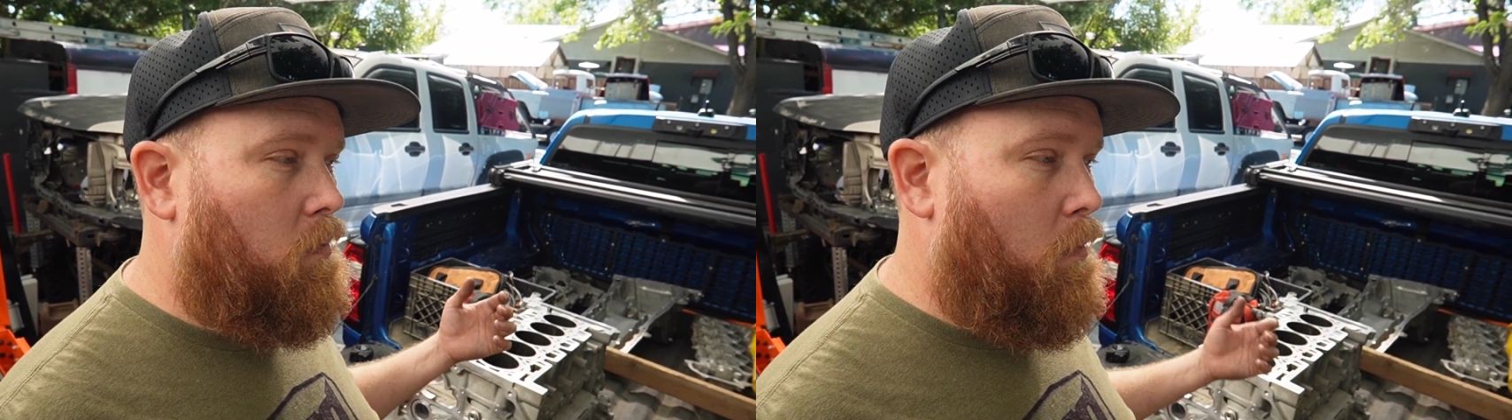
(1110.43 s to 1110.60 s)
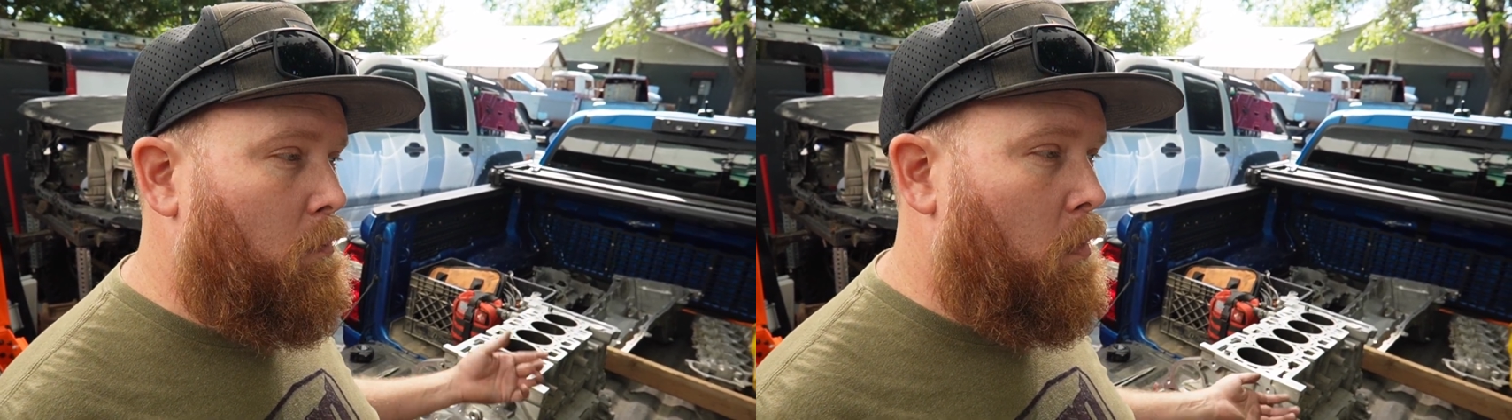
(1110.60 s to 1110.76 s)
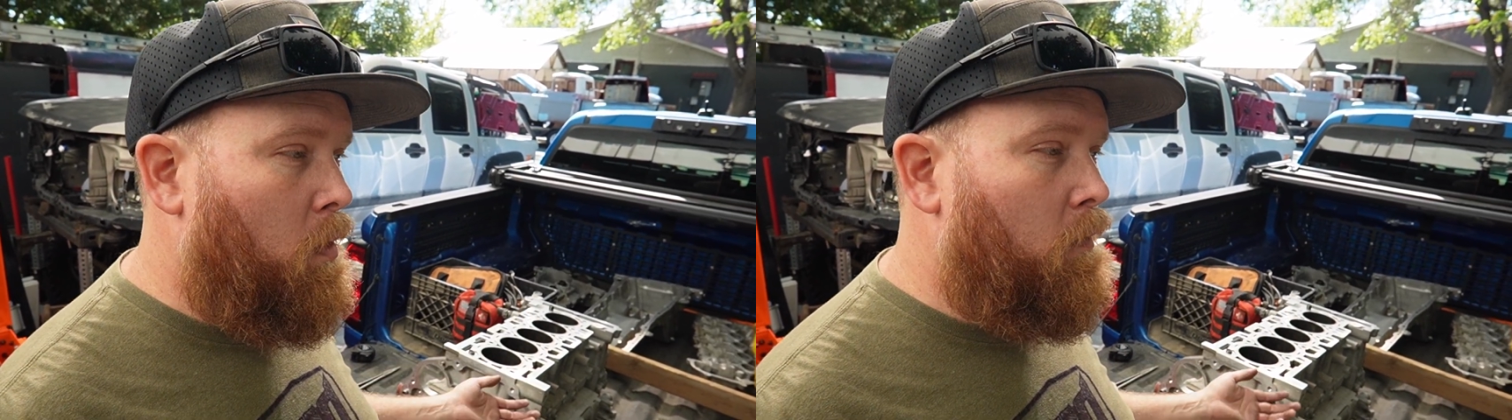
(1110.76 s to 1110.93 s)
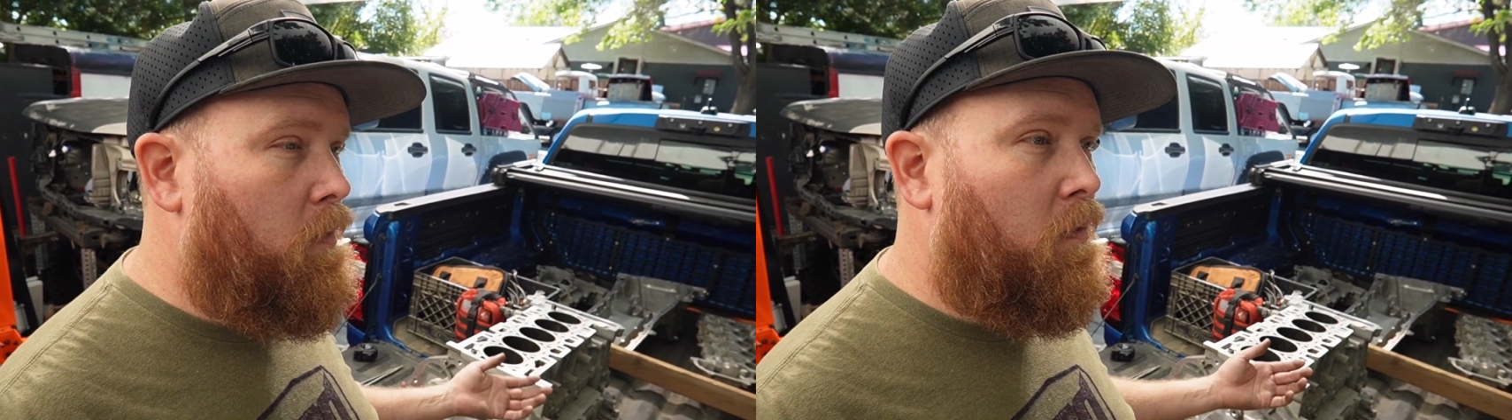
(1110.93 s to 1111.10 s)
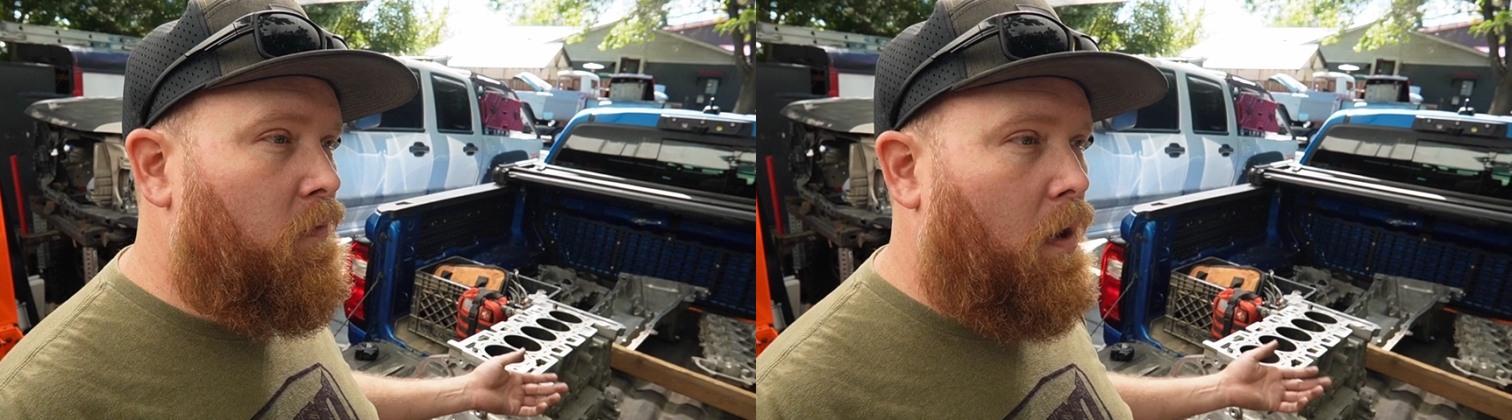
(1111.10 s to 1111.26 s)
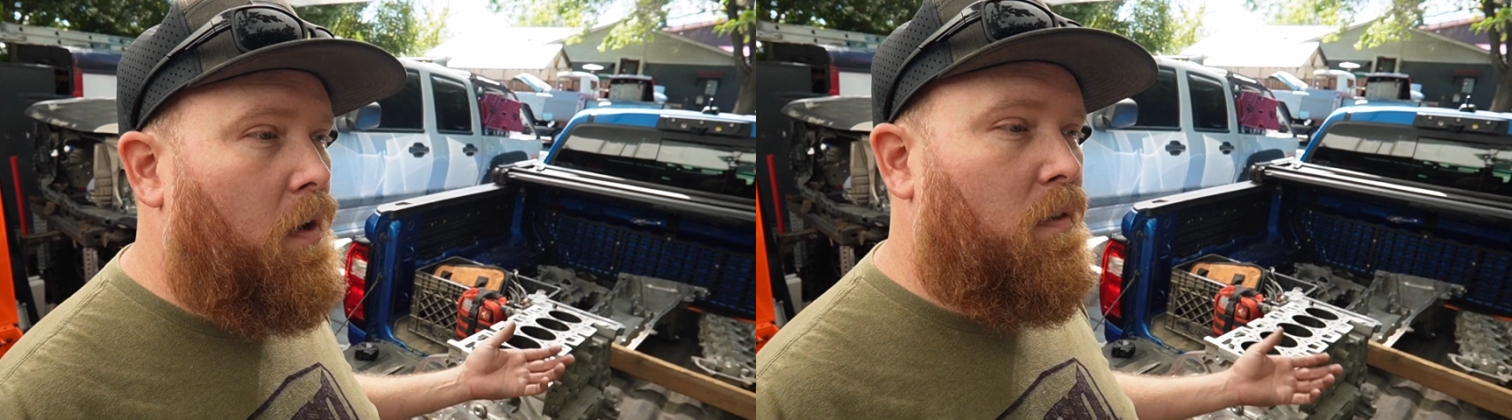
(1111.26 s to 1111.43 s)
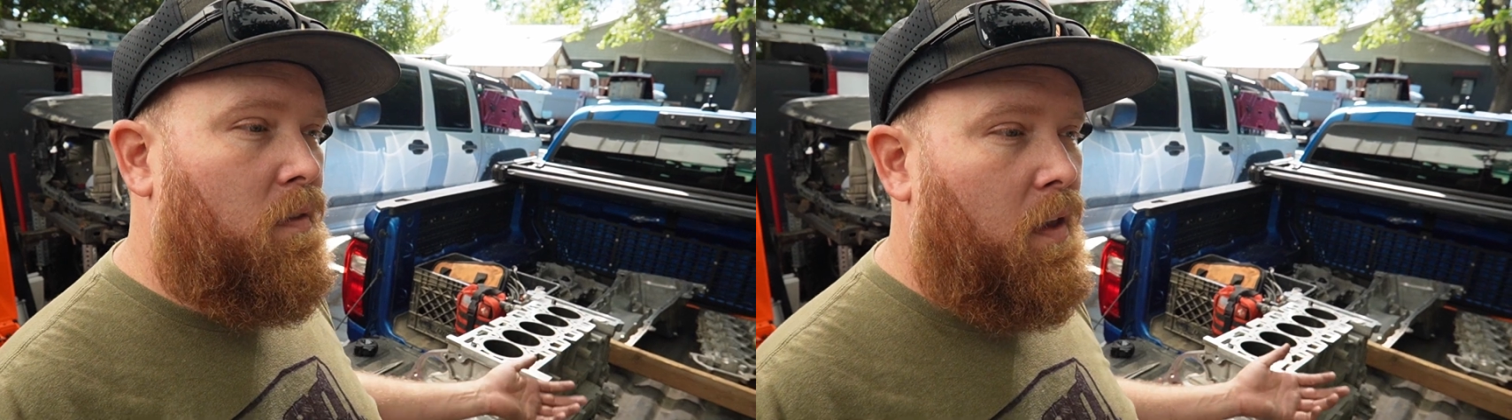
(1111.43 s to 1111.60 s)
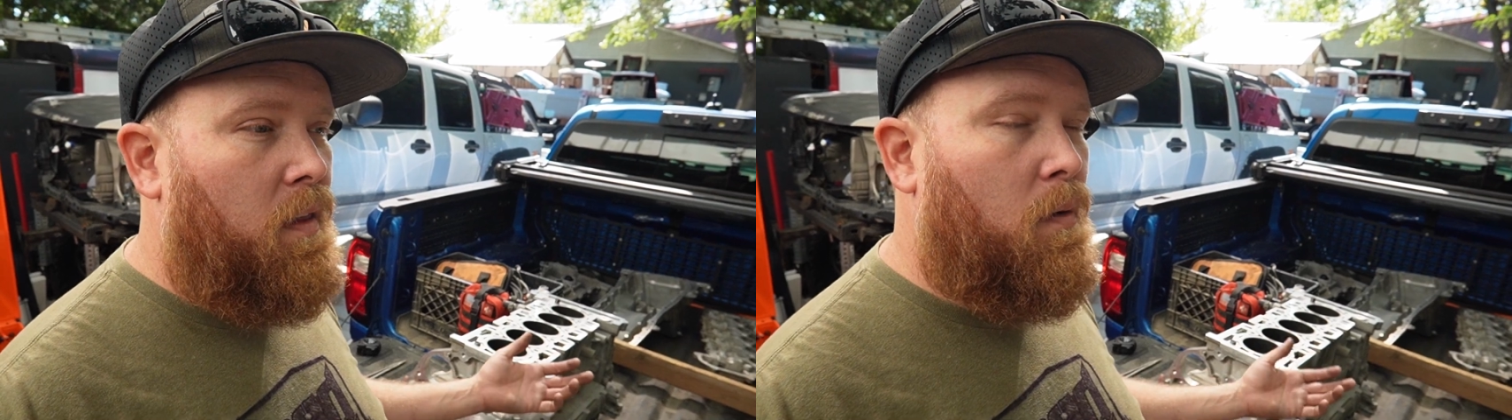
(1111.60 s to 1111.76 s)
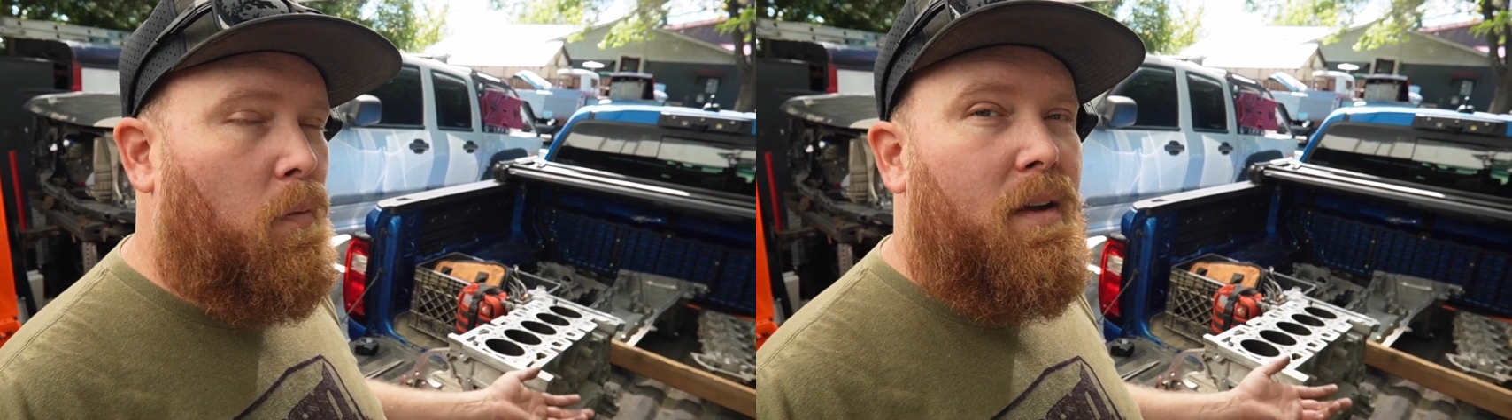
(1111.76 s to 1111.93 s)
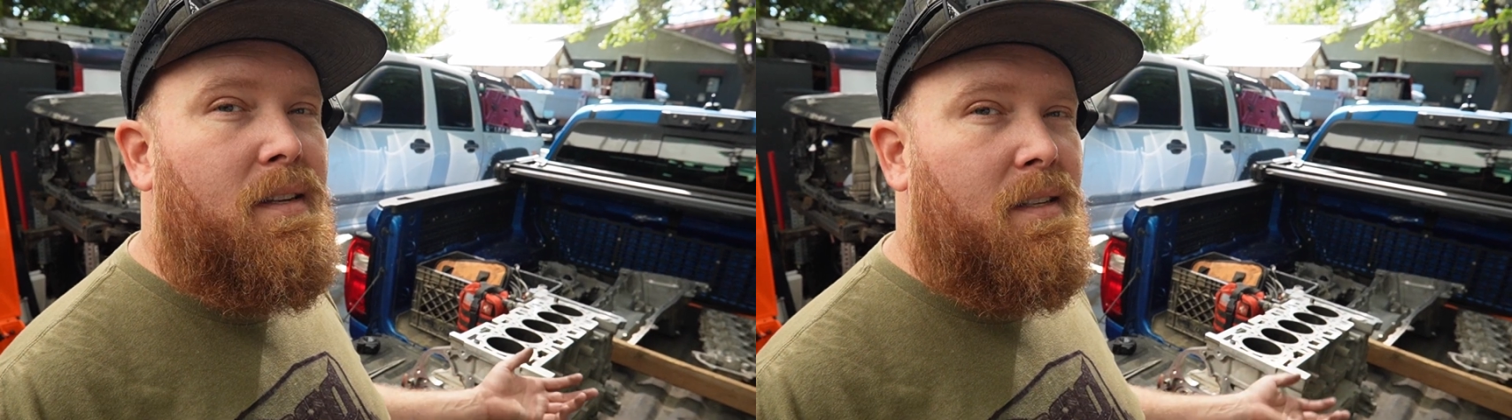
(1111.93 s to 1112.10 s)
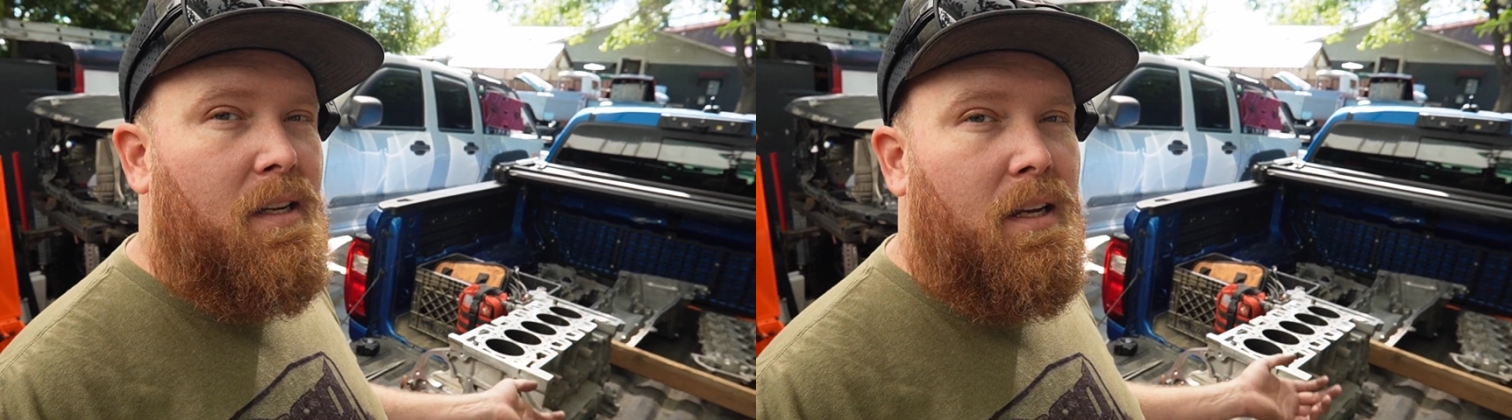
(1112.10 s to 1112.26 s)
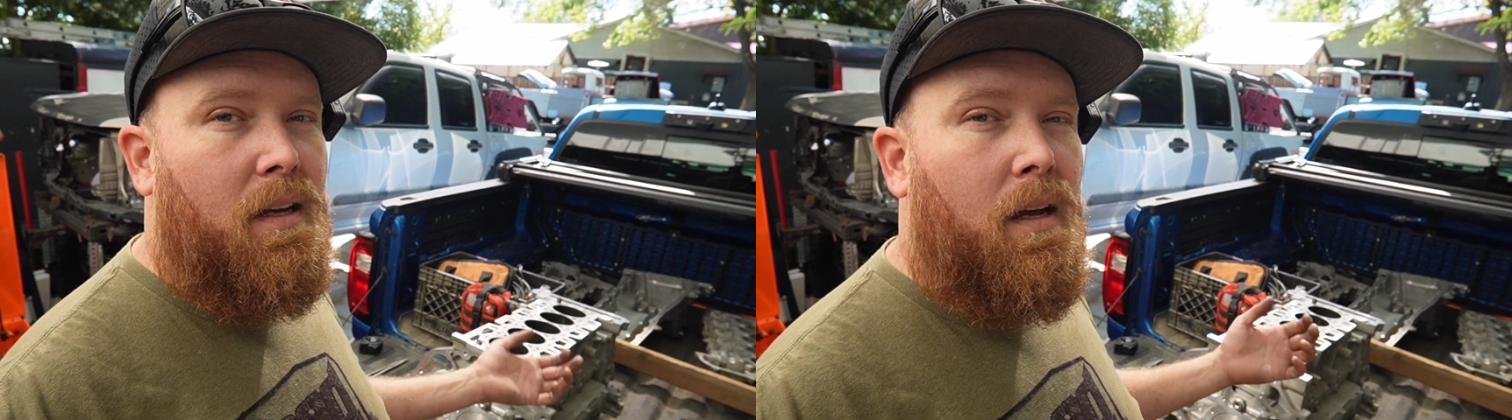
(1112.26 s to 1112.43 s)
remove the very thing that we
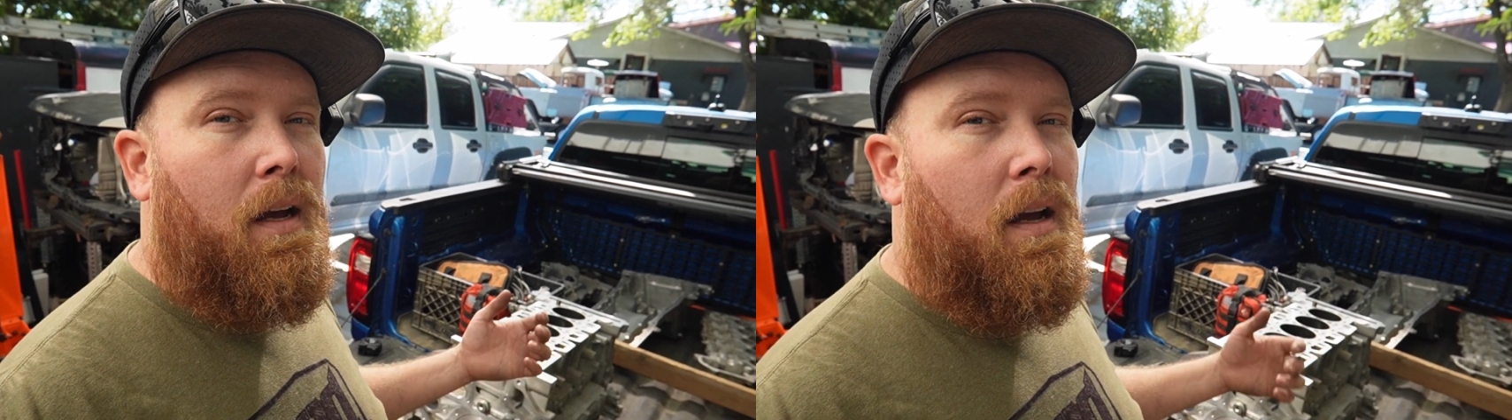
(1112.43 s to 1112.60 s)
see